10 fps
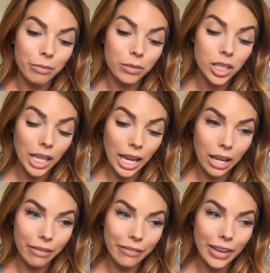
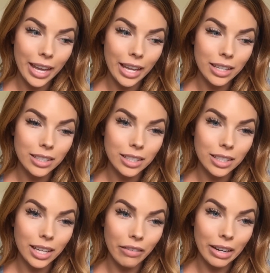save and
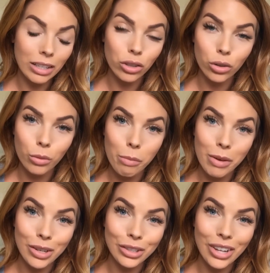get ready to
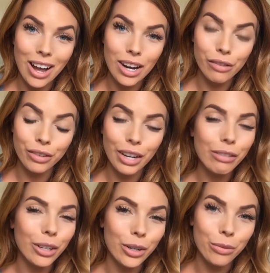build our
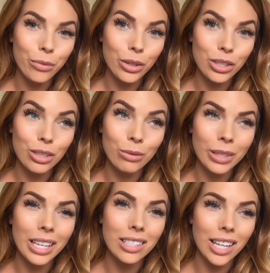forever home, which is
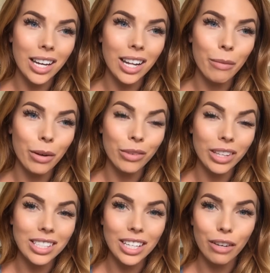really exciting
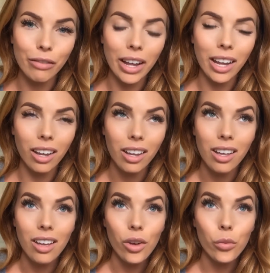really terrifying.
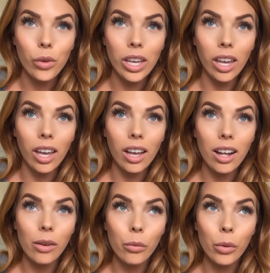We
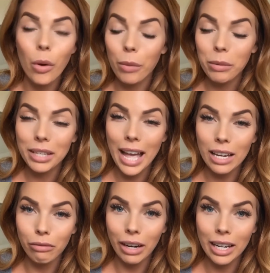won't be able to get
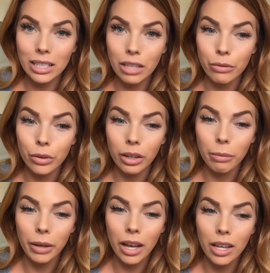any financing for
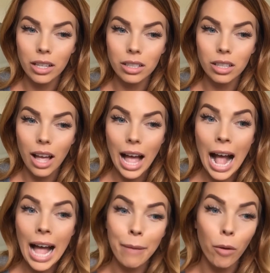it because
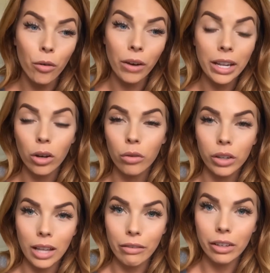I'm already
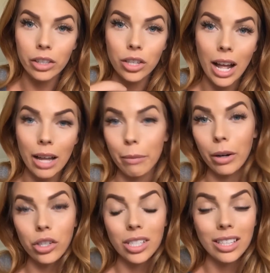over leveraged on
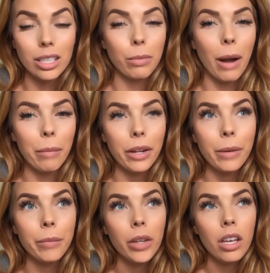purchasing this
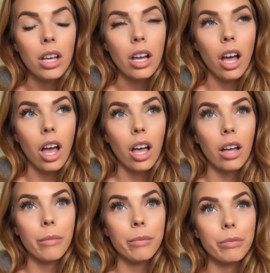property.
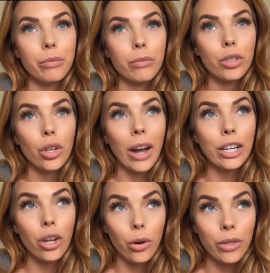So I
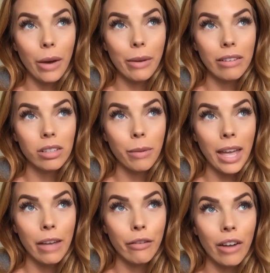know that we have to
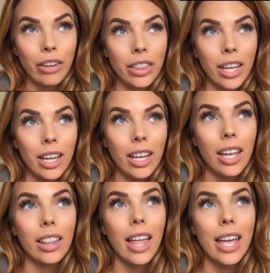pay for
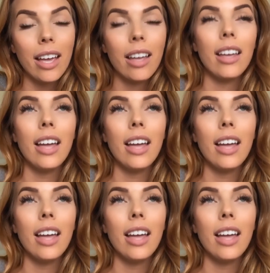everything like